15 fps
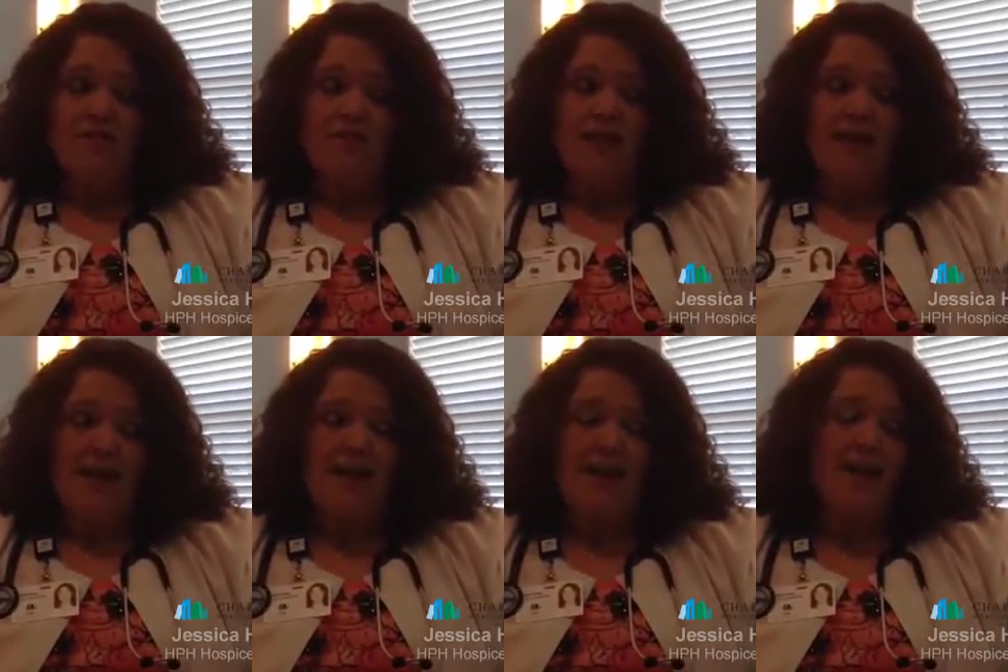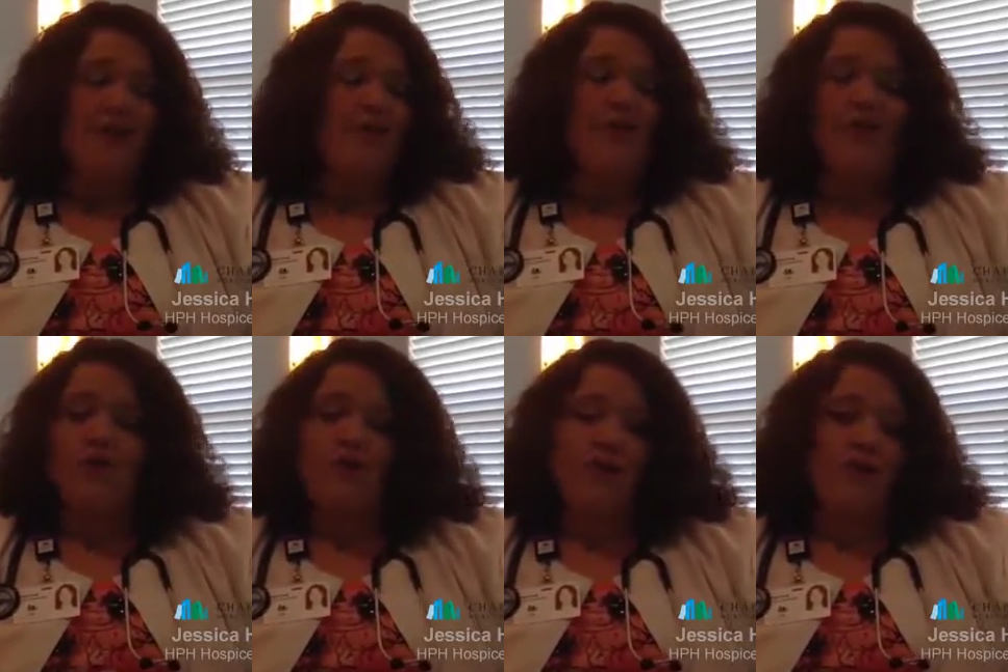I can't
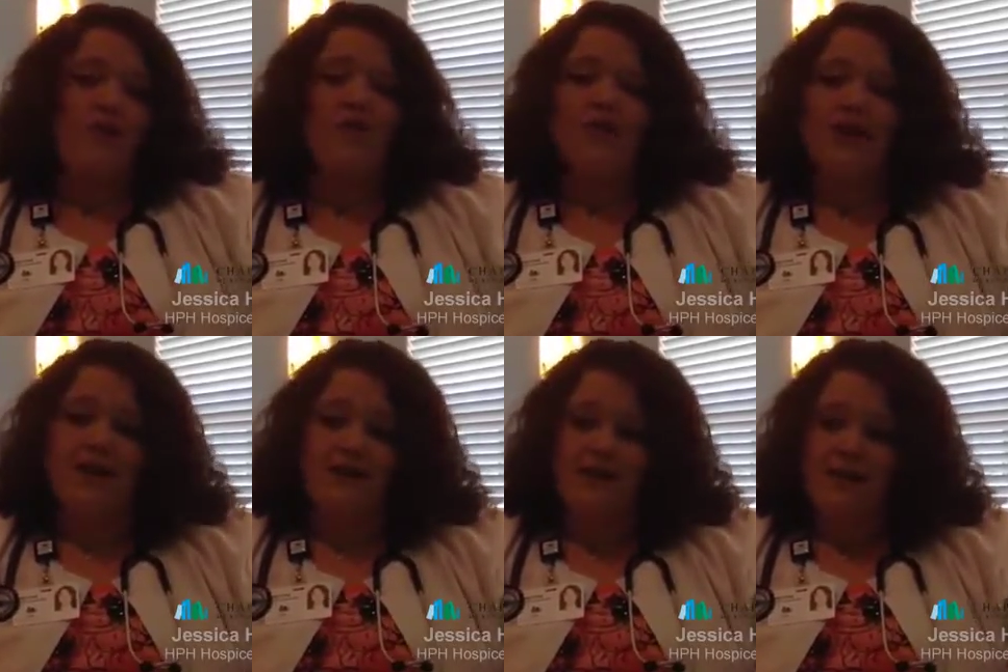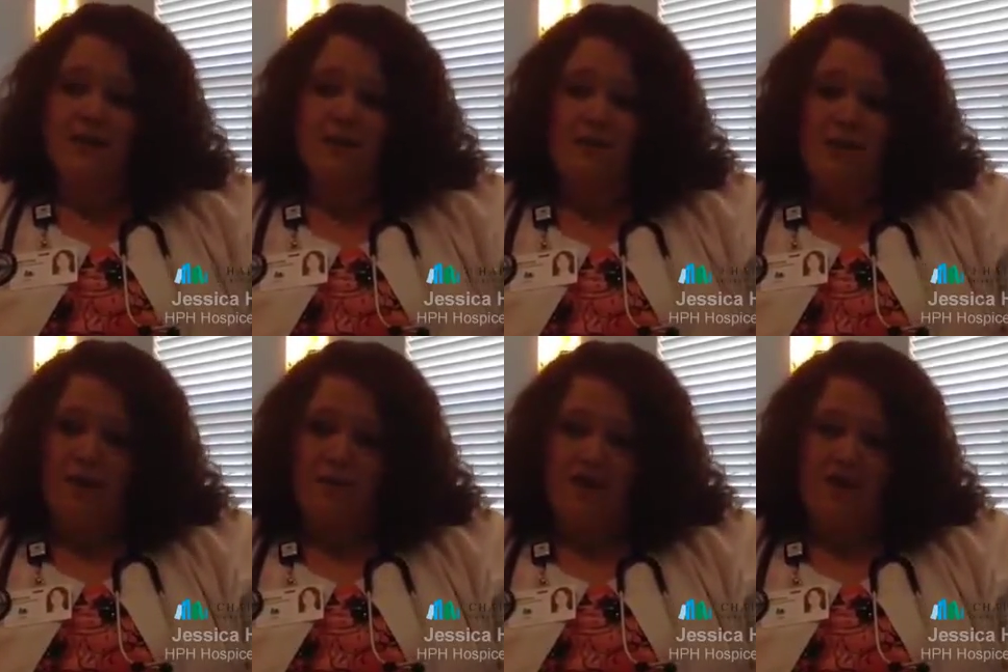cookie cutter anything with
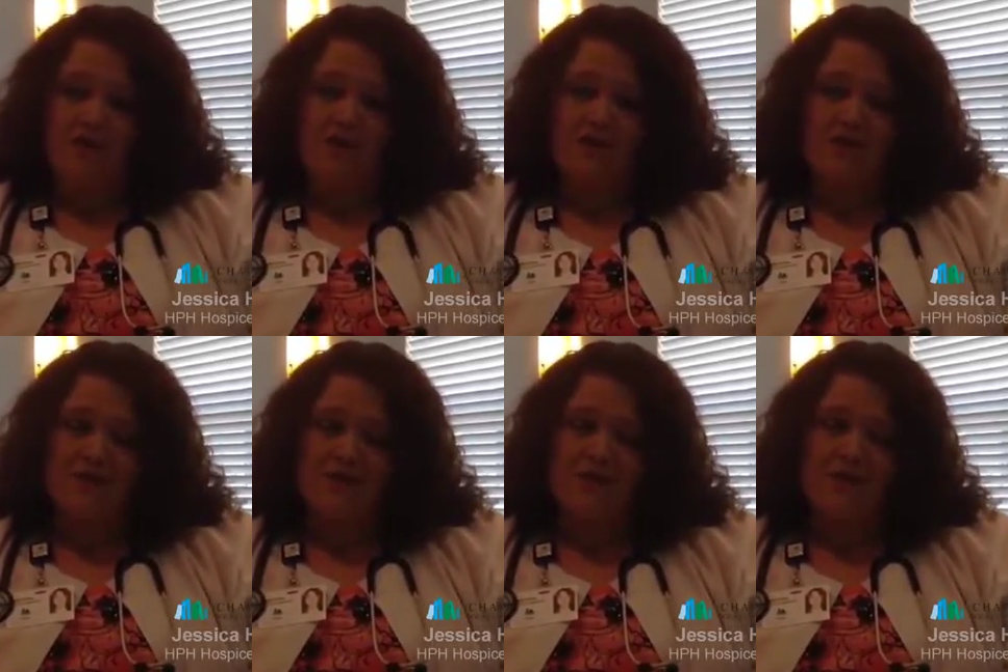my patients.